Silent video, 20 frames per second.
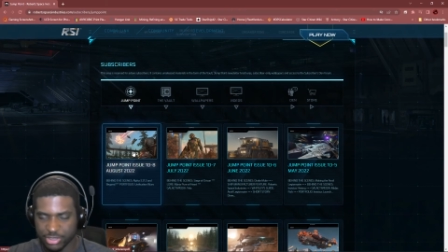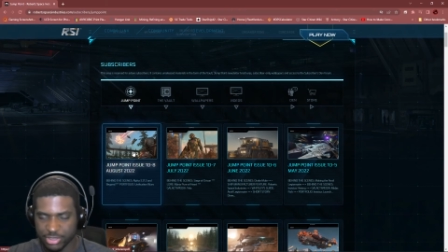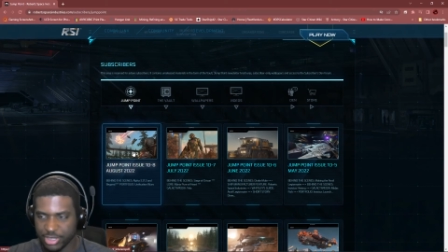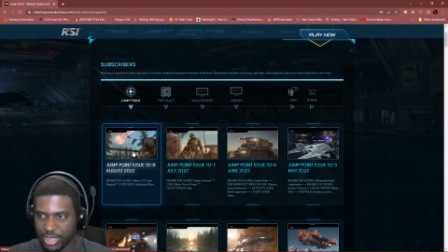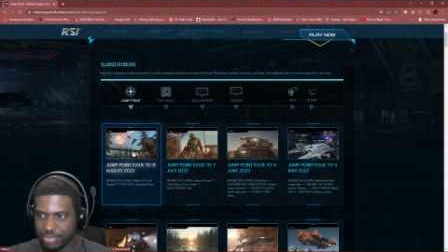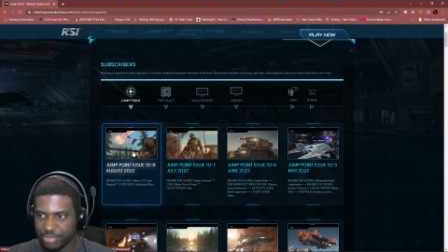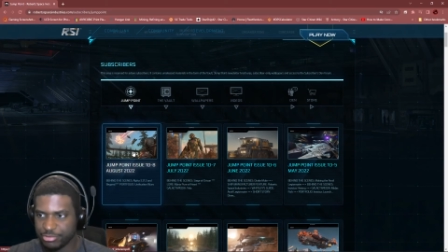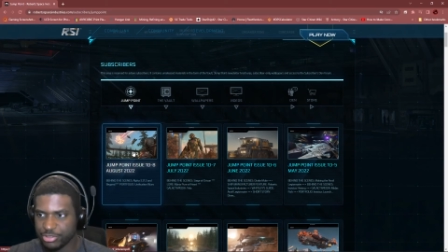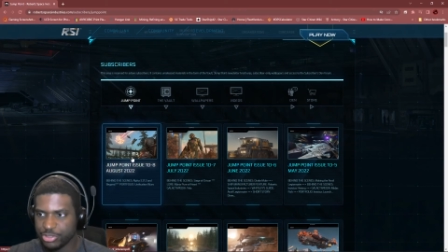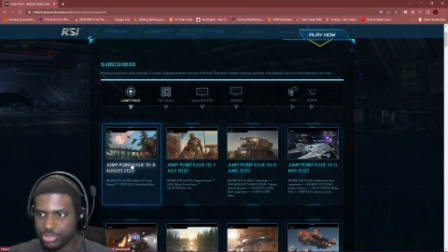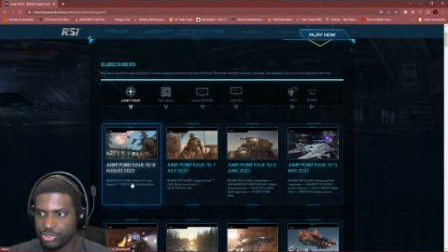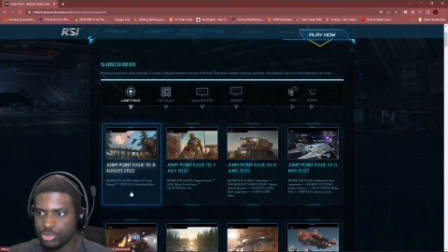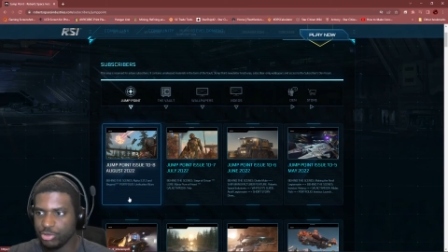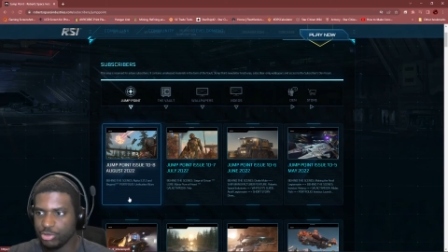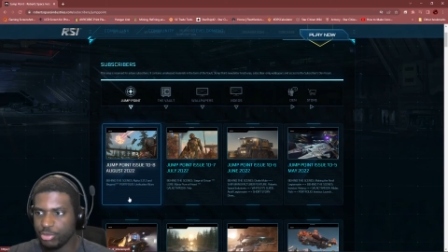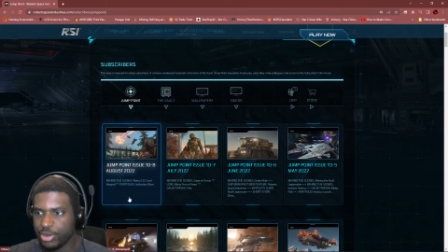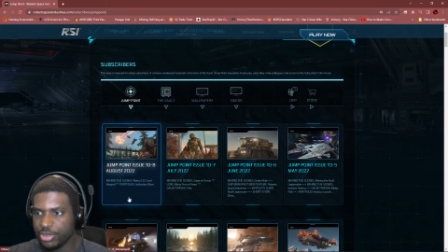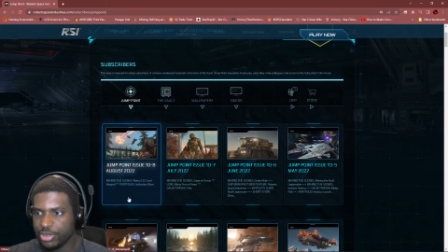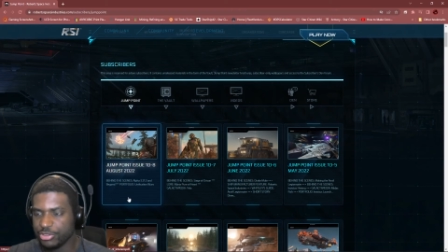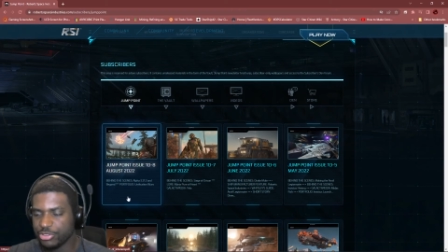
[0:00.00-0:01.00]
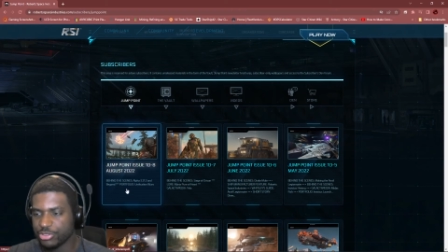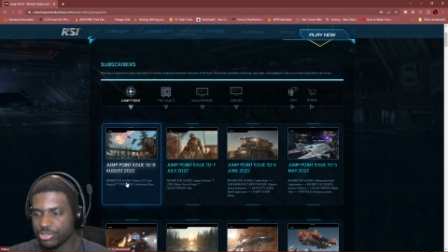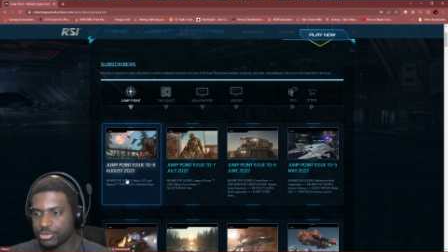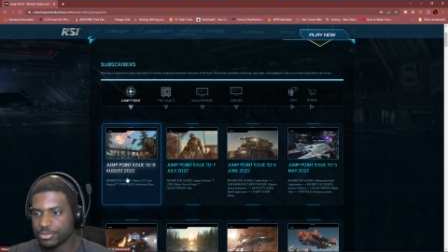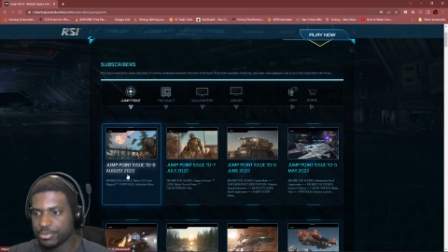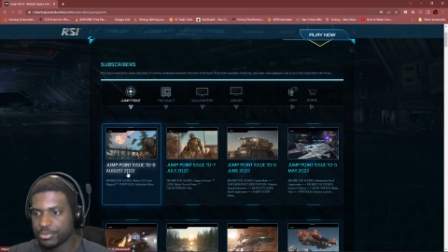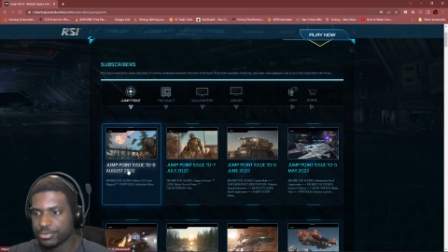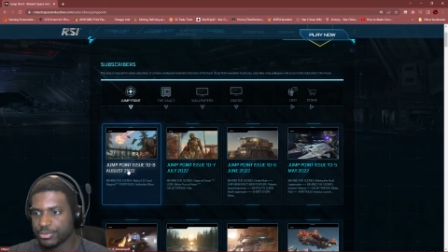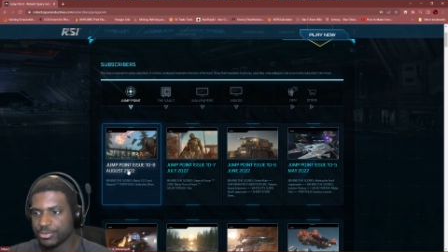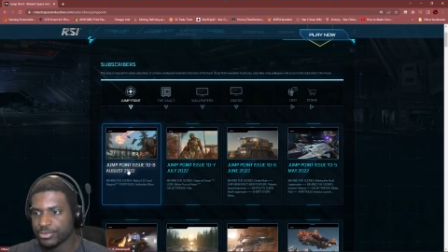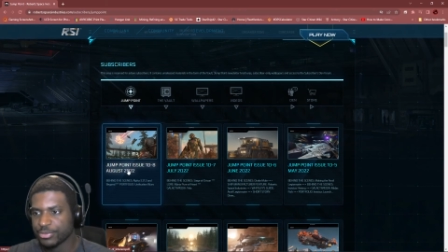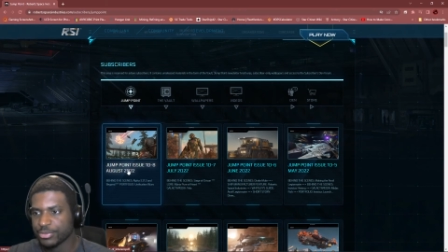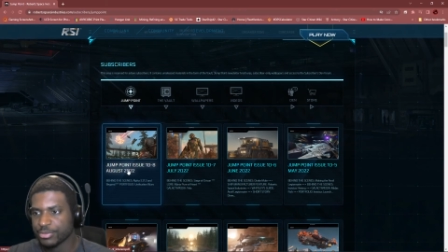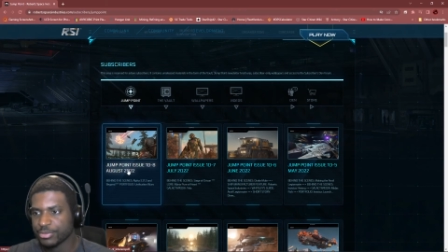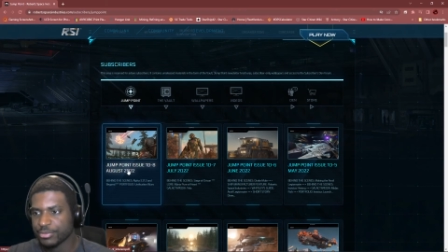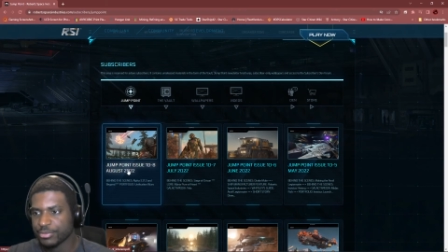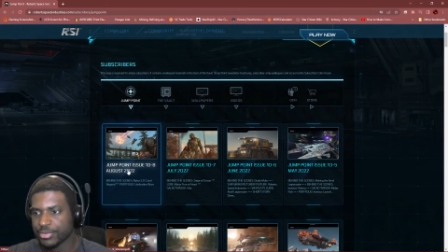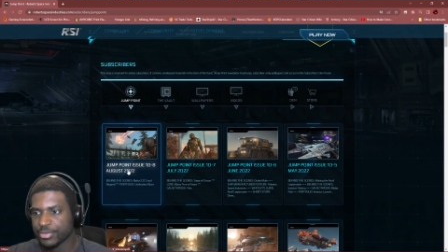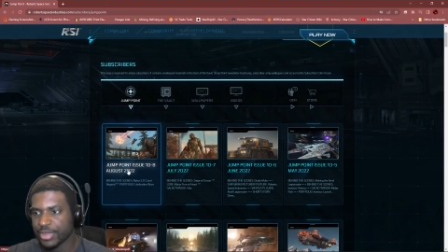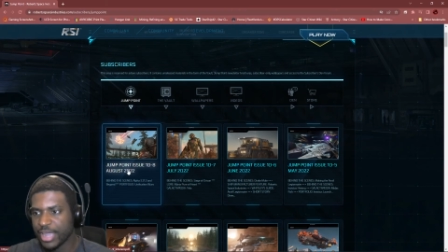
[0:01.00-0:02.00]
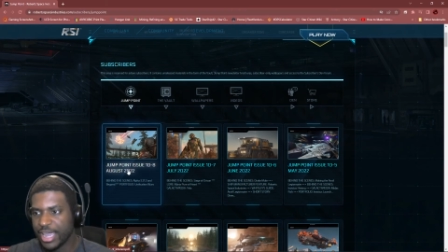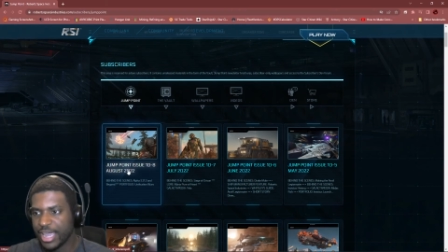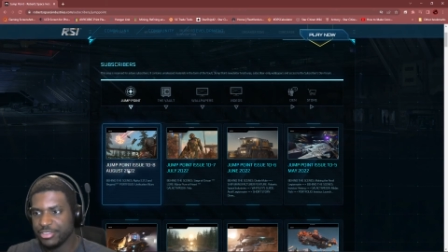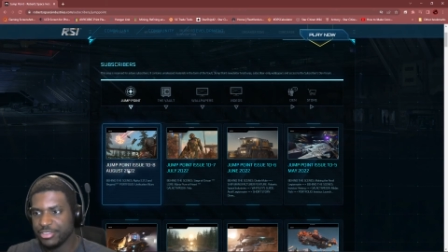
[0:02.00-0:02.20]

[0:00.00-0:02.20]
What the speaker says: every 2 months. And